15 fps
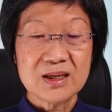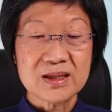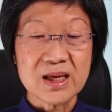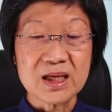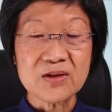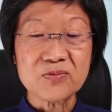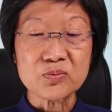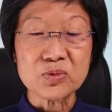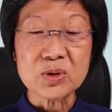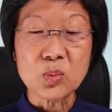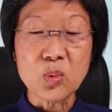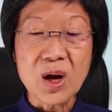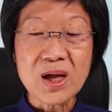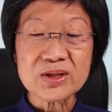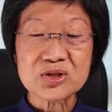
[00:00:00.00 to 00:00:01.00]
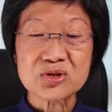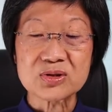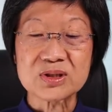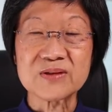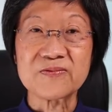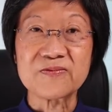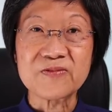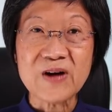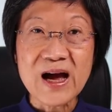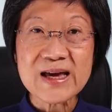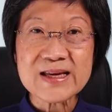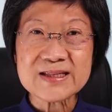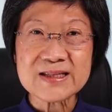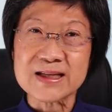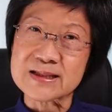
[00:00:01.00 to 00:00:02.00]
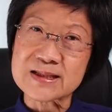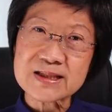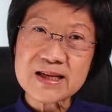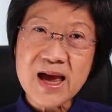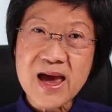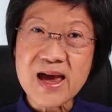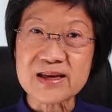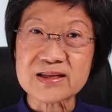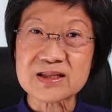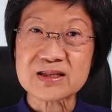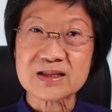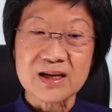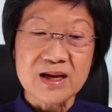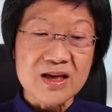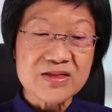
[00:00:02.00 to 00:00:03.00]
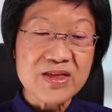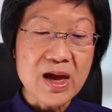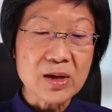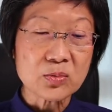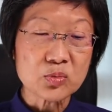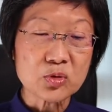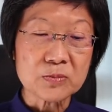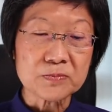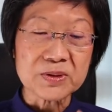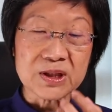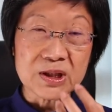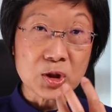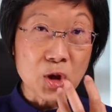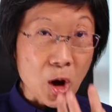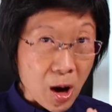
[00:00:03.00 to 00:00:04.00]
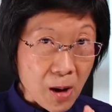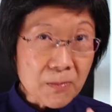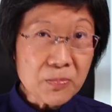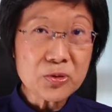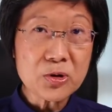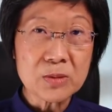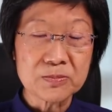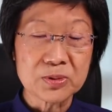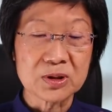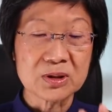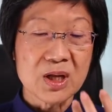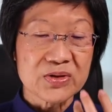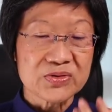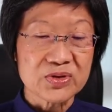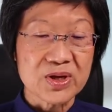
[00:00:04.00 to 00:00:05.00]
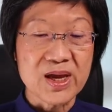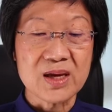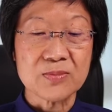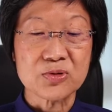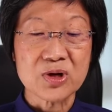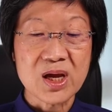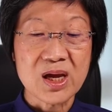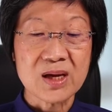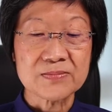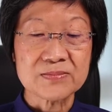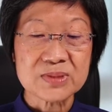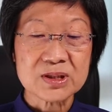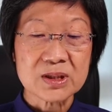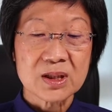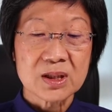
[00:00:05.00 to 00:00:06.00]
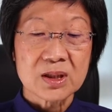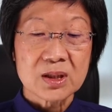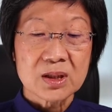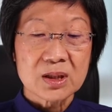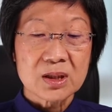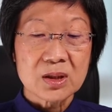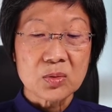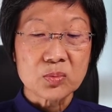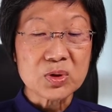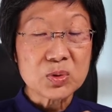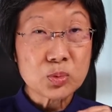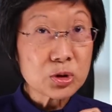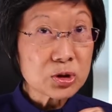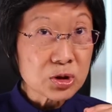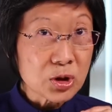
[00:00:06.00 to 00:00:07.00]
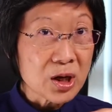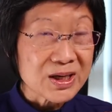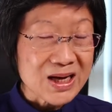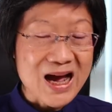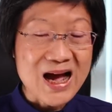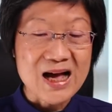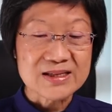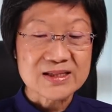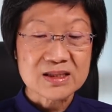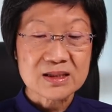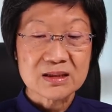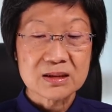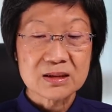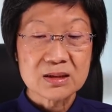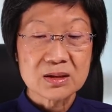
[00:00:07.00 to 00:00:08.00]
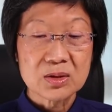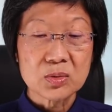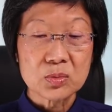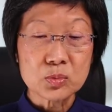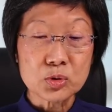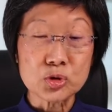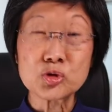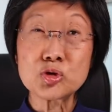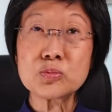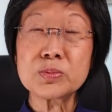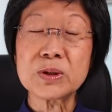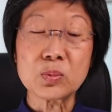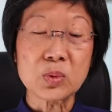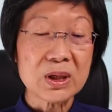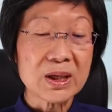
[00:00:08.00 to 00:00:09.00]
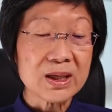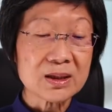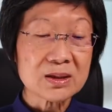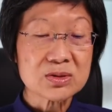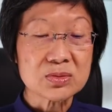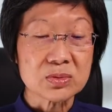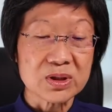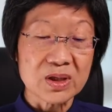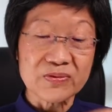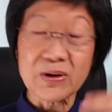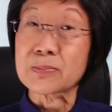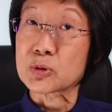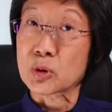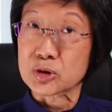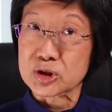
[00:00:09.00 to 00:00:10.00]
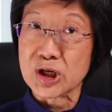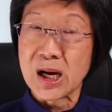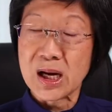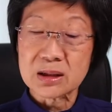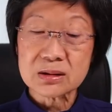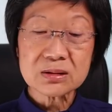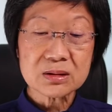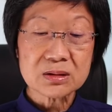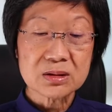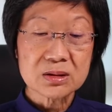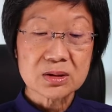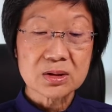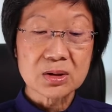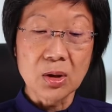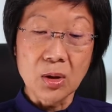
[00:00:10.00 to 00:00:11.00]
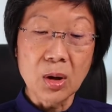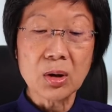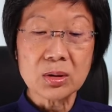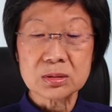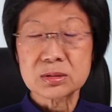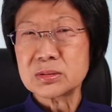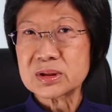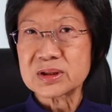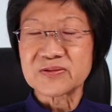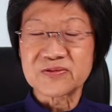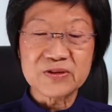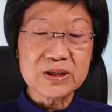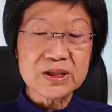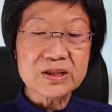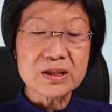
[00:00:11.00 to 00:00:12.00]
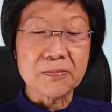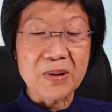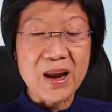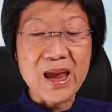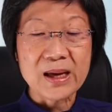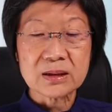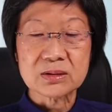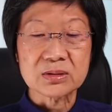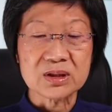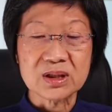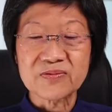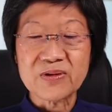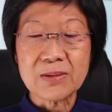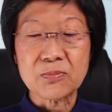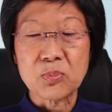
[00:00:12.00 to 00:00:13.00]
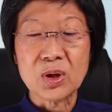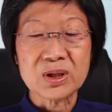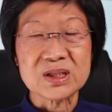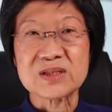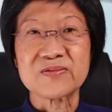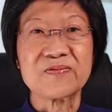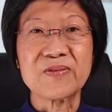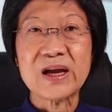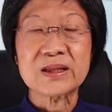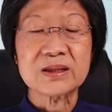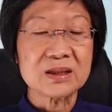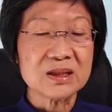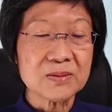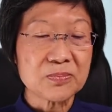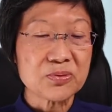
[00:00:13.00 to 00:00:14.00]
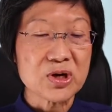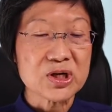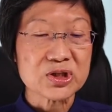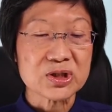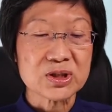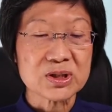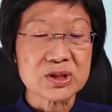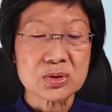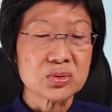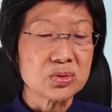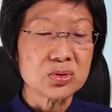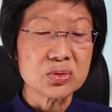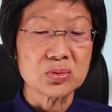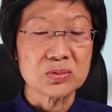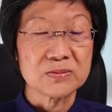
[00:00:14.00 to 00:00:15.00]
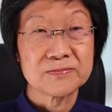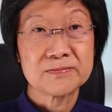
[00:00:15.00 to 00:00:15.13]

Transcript: that if we want to devise a test that would be comparable to Abraham's, we would not ask, would you be willing to give up your child? Or you can fill in the blank to give up what is vitally precious to you.